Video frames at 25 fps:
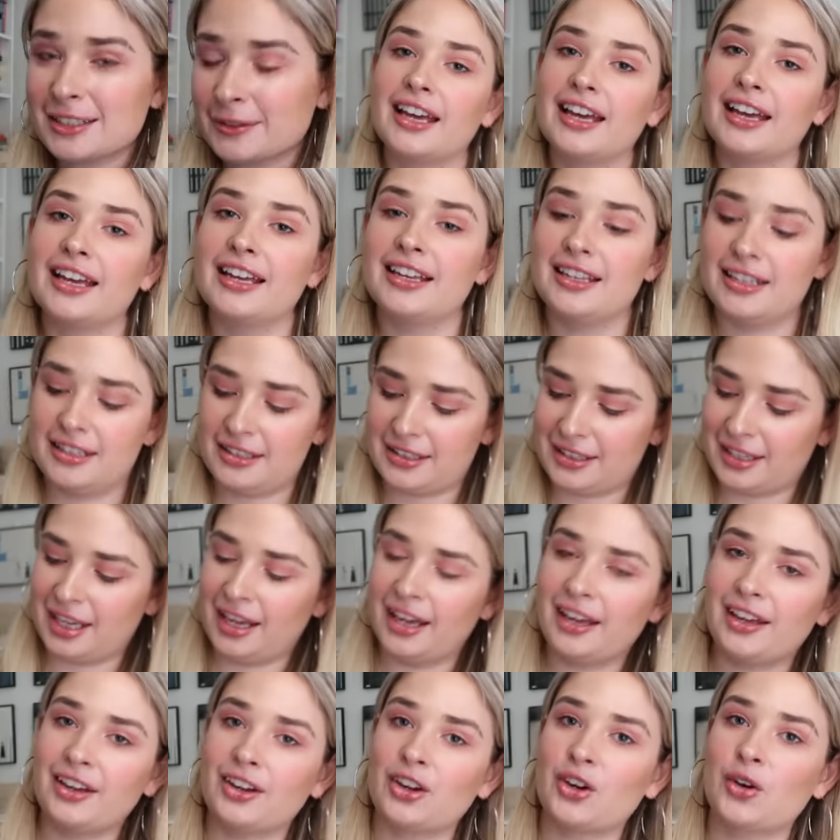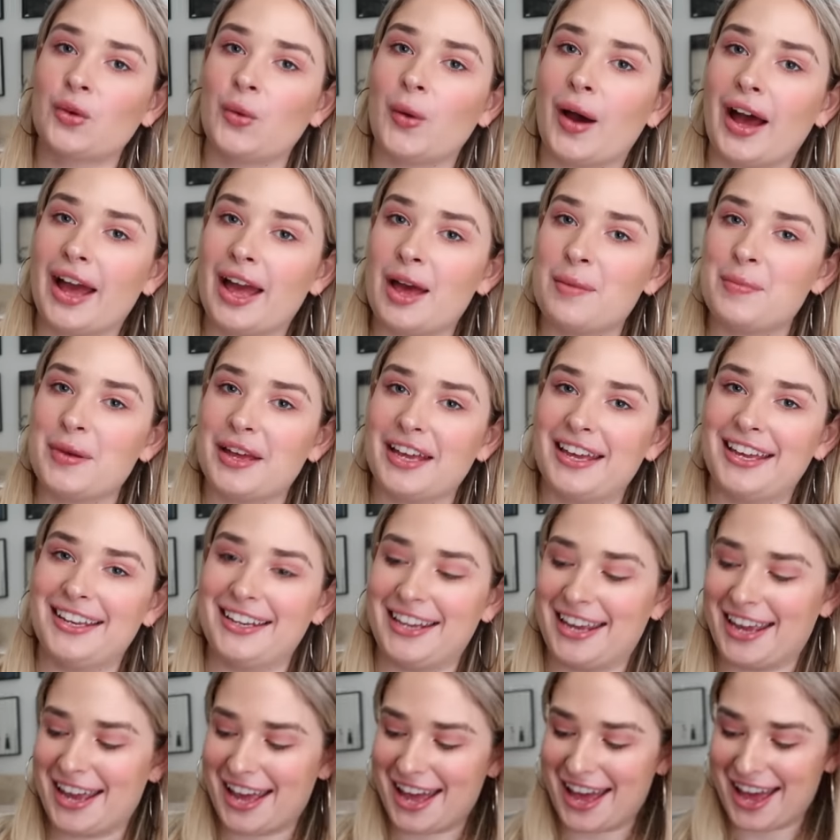There is quite a bit
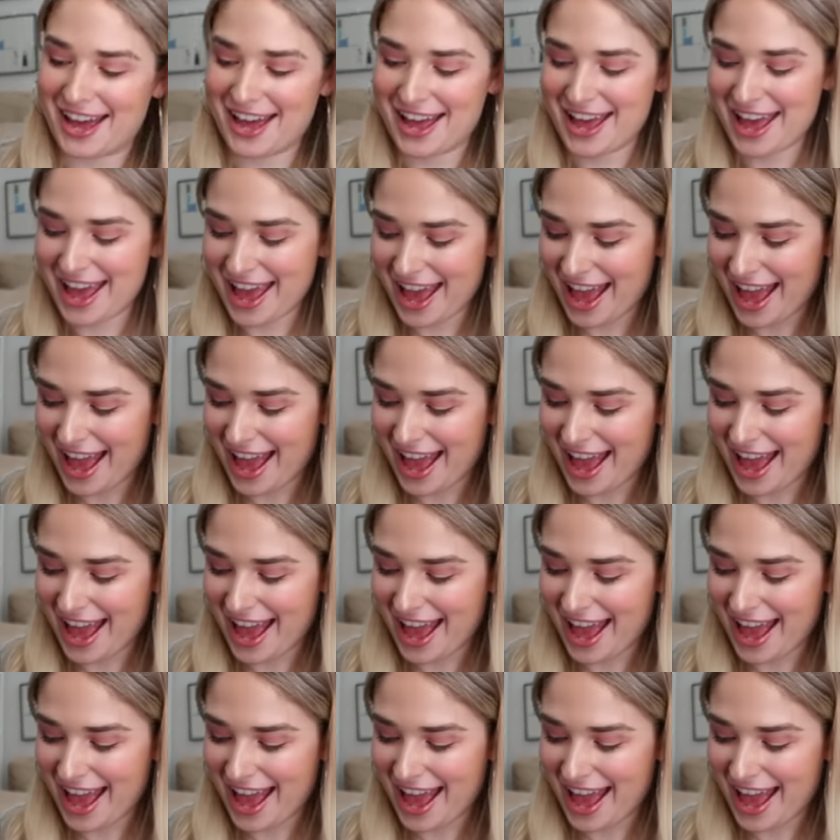in here.